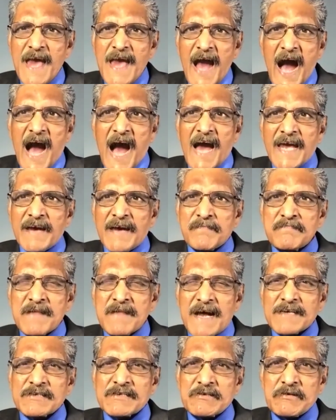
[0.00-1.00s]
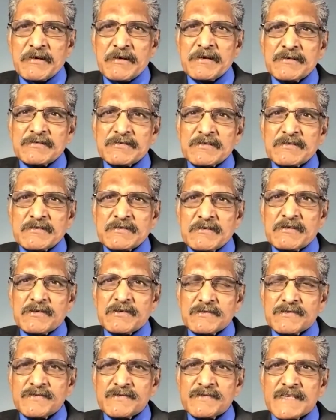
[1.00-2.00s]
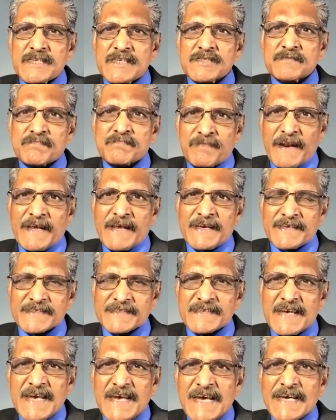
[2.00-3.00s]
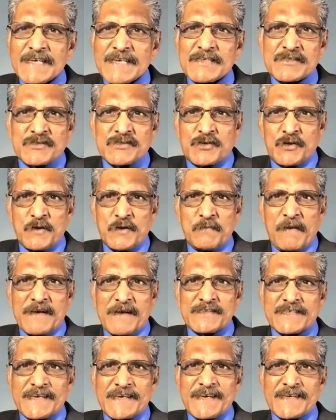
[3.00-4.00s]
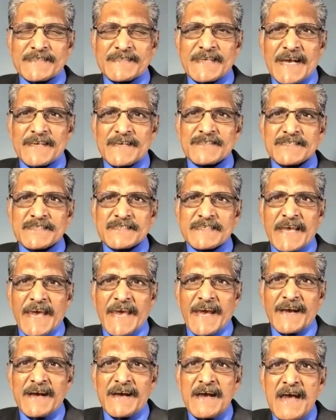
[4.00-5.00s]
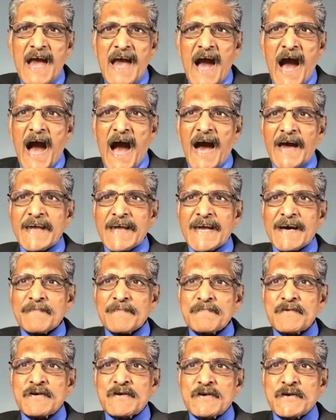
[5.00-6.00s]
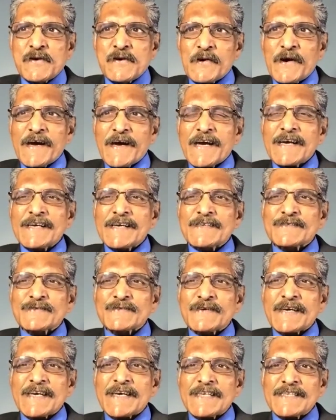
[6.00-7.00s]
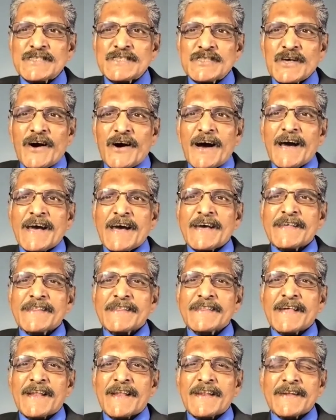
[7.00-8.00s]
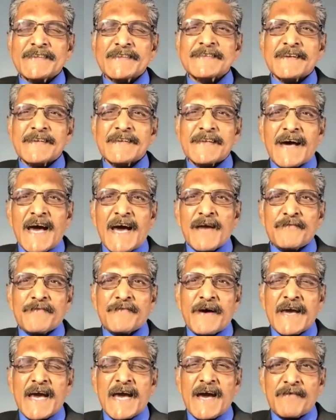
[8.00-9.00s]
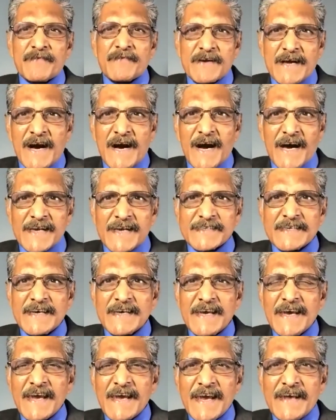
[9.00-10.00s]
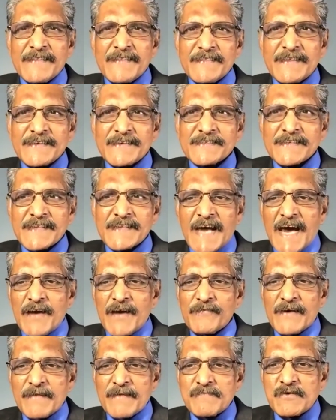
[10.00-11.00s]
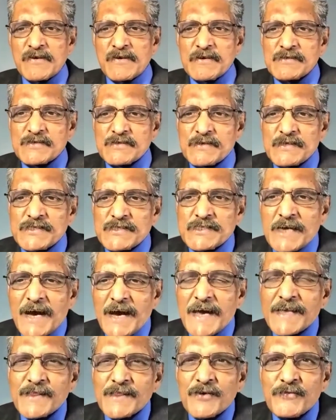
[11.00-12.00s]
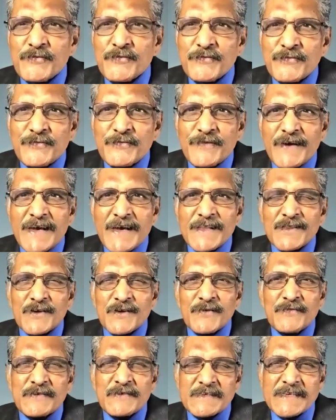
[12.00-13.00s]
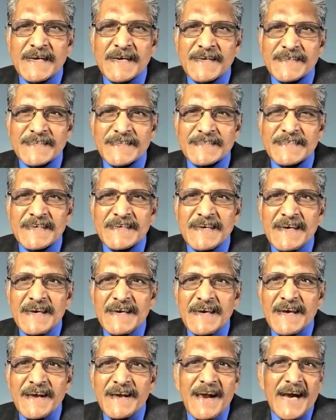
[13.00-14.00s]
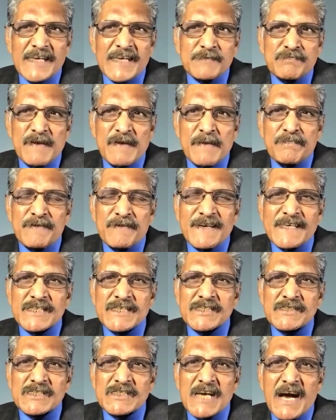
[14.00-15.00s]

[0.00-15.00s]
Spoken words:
I am not going to go to this place. Too much is at stake. I am going to enjoy the little life I have got in this life. I'm going to enjoy the faith of Christ. God speaks